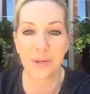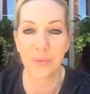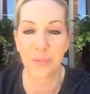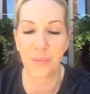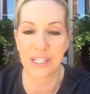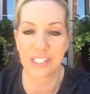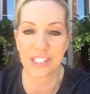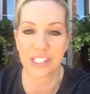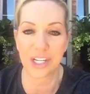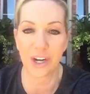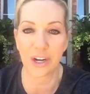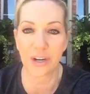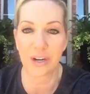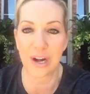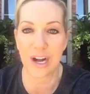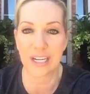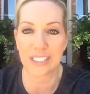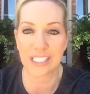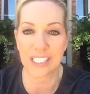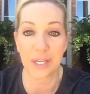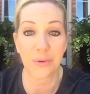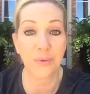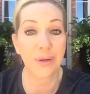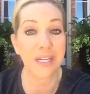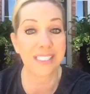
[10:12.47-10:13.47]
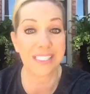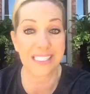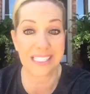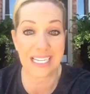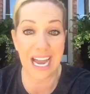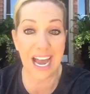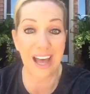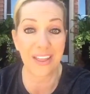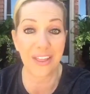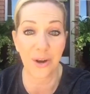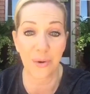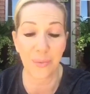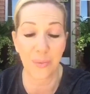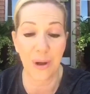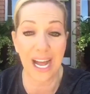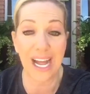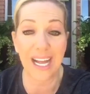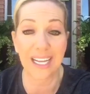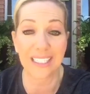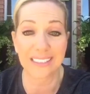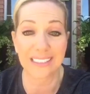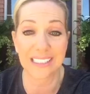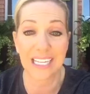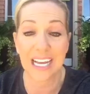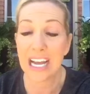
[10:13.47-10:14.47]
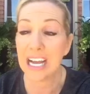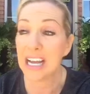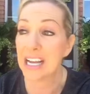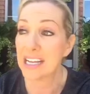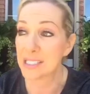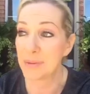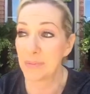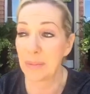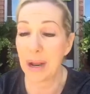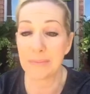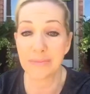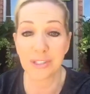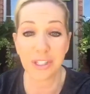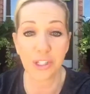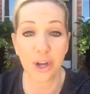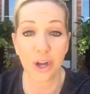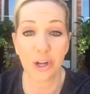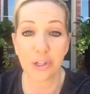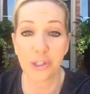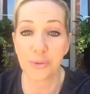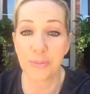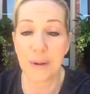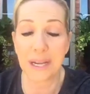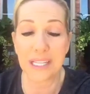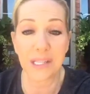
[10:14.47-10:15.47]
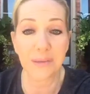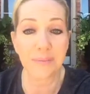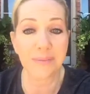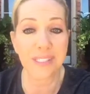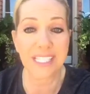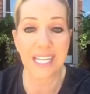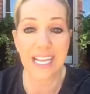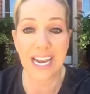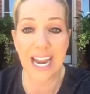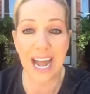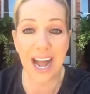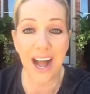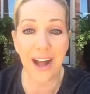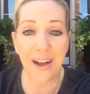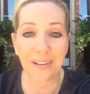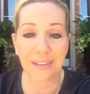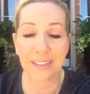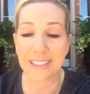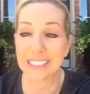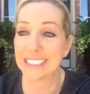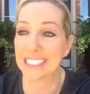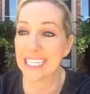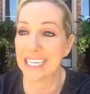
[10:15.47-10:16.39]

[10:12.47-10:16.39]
Was there a consequence? Yeah, there was. Sometimes the coach made them sit out